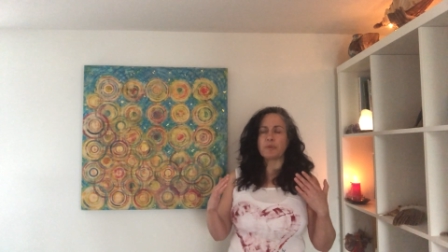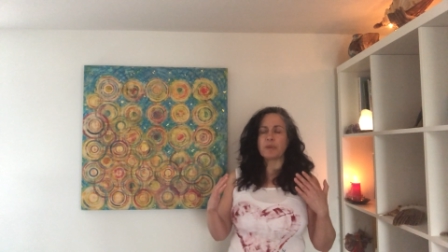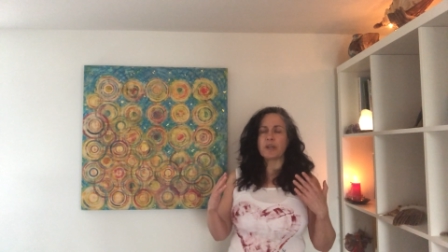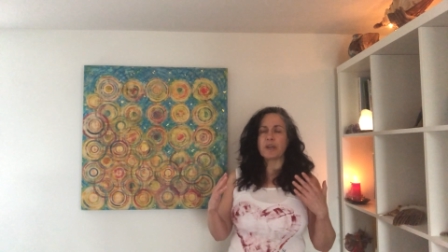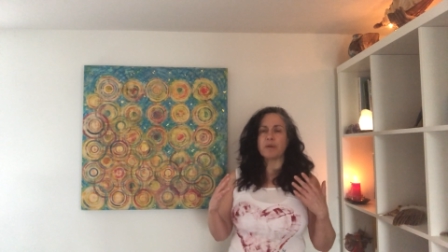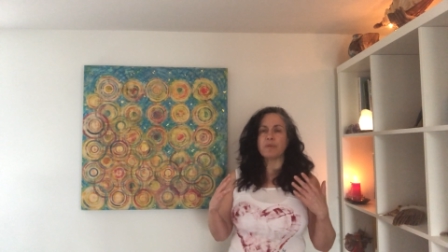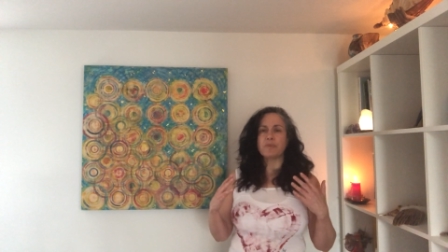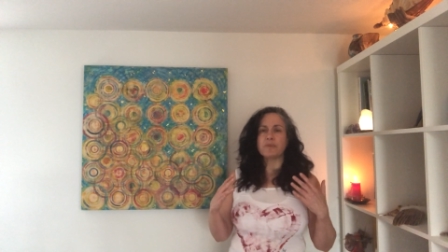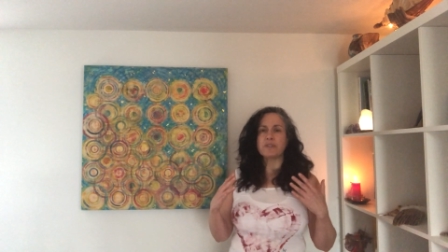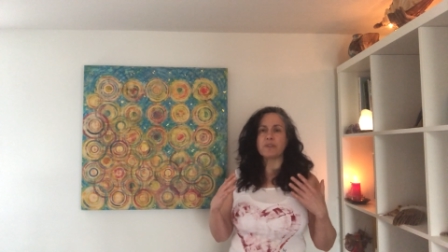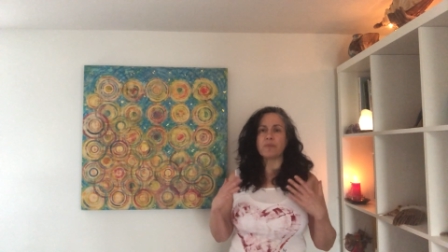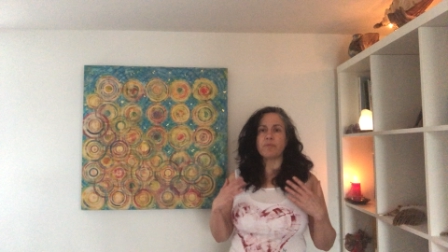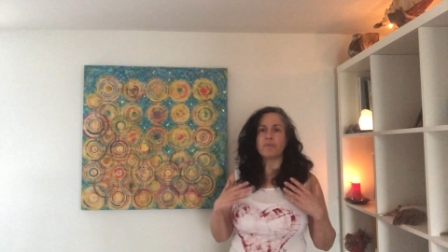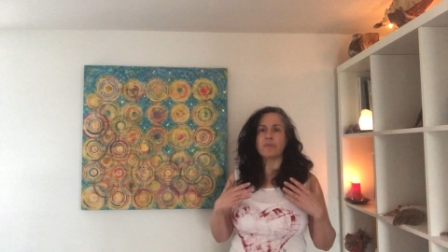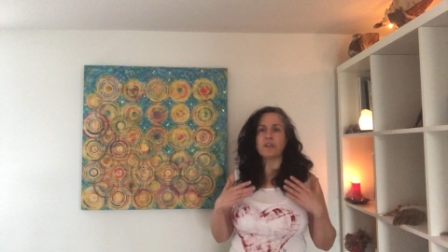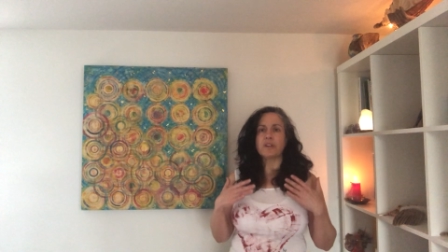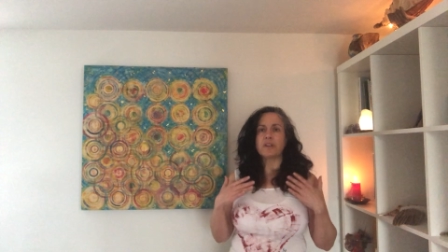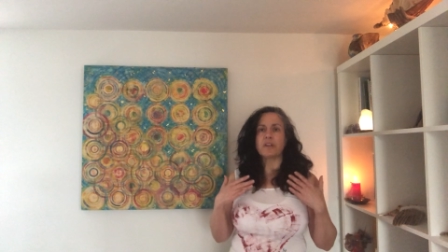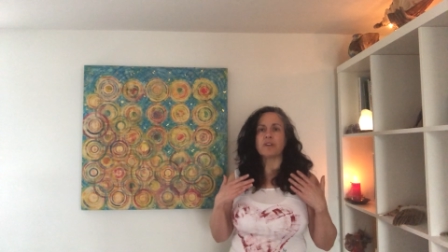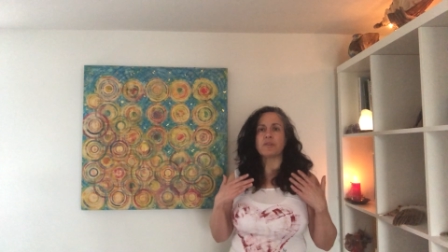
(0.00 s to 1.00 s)
become
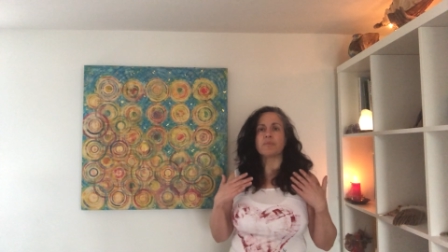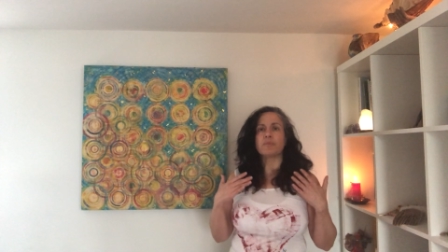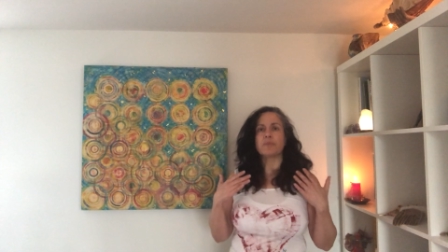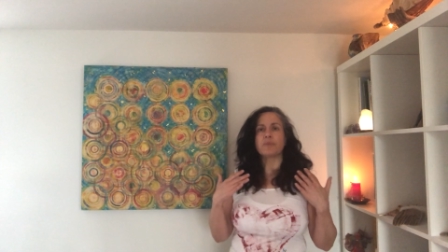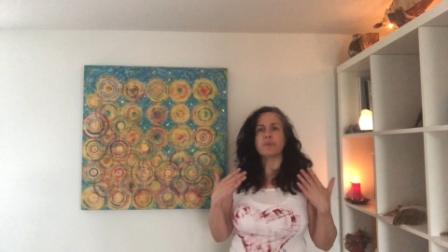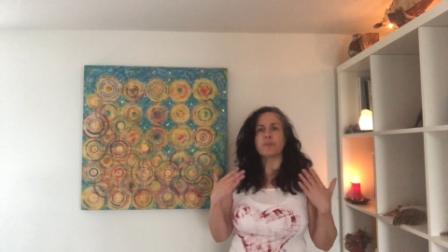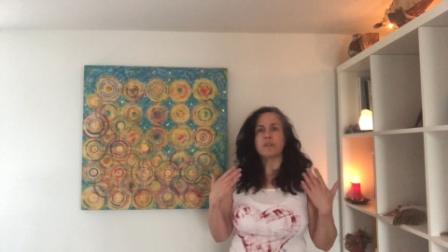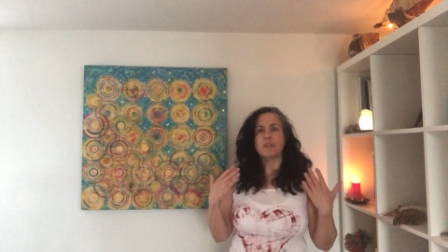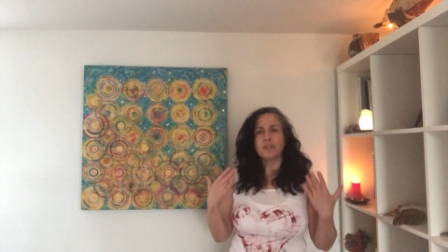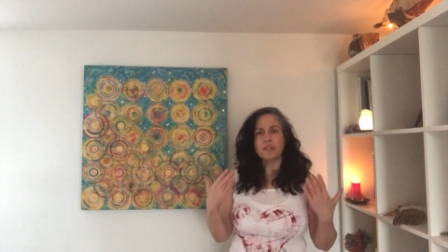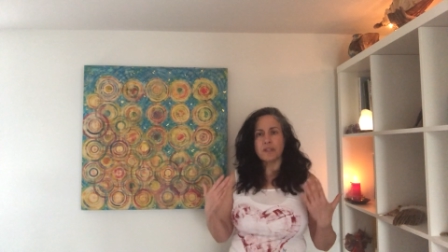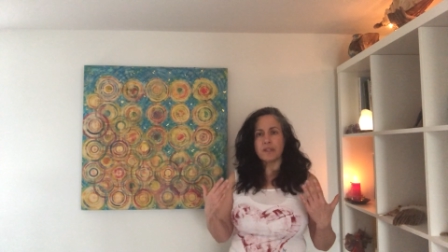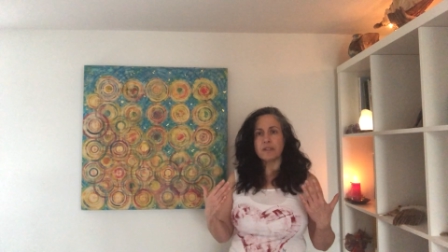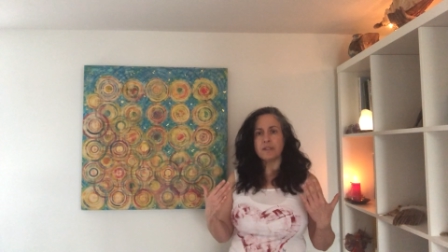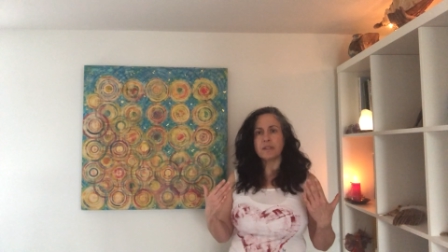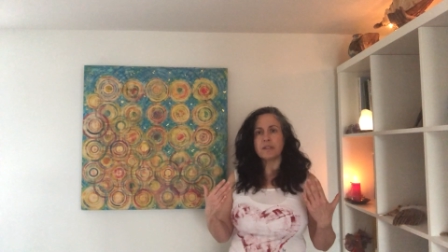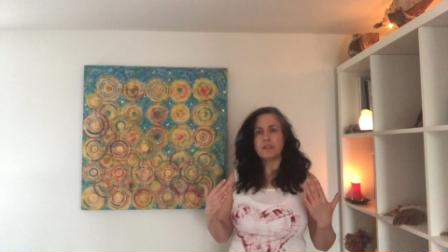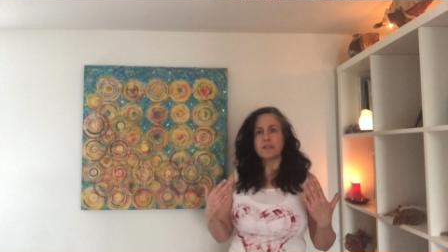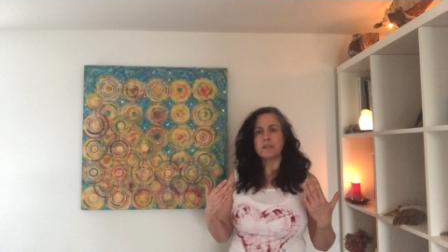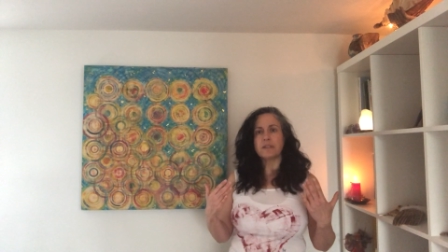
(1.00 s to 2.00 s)
something
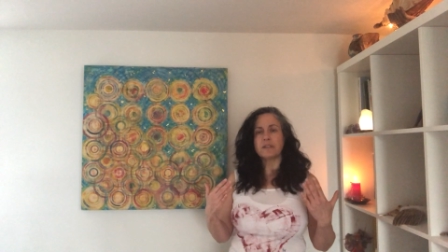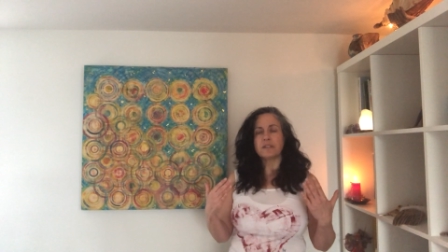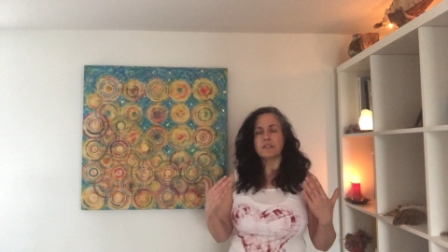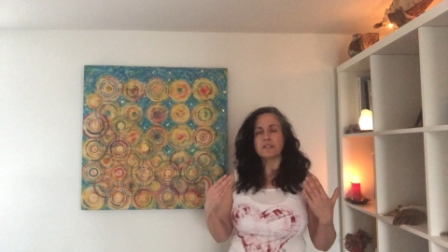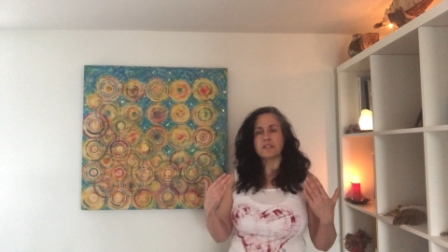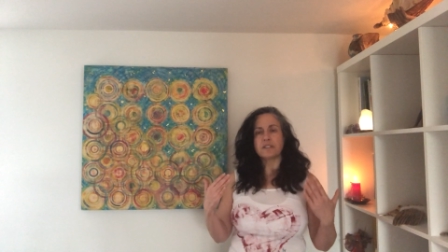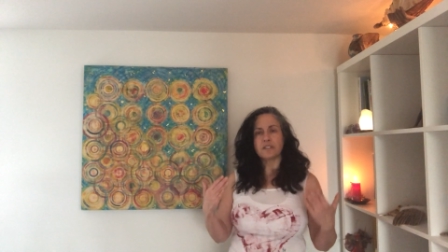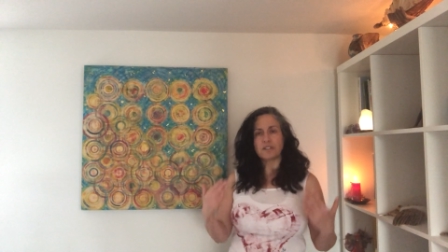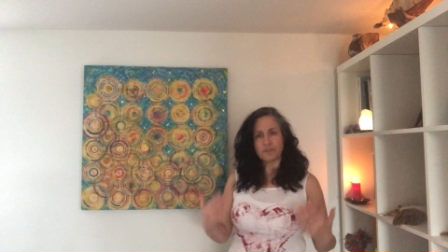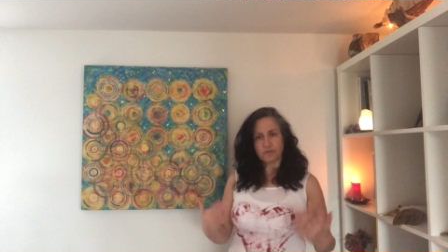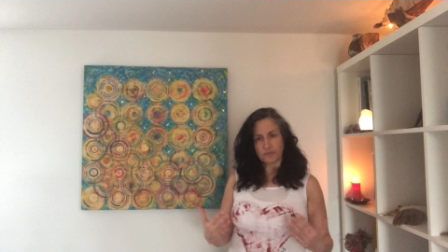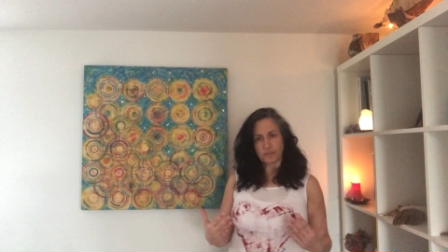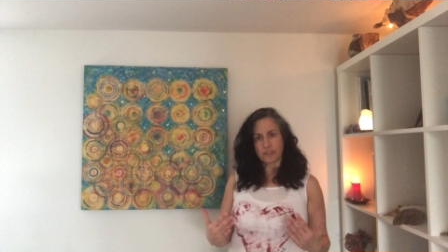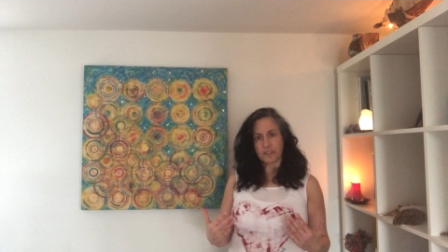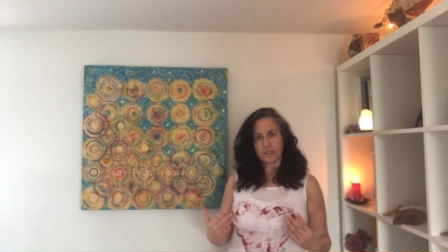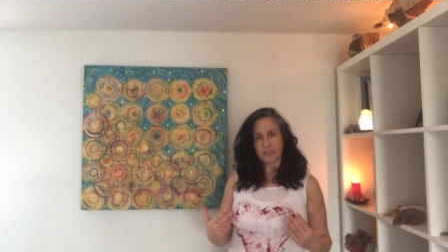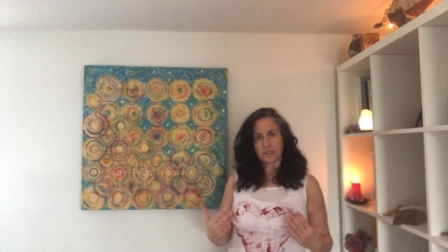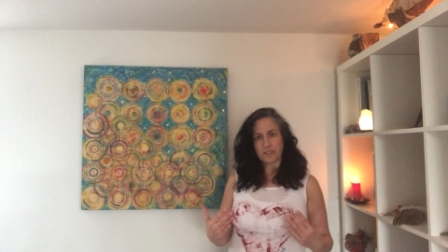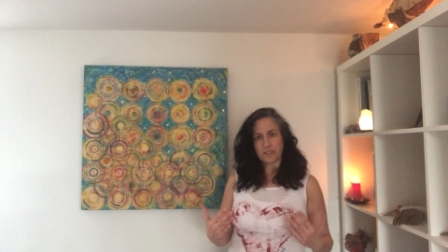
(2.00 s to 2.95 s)
completely different.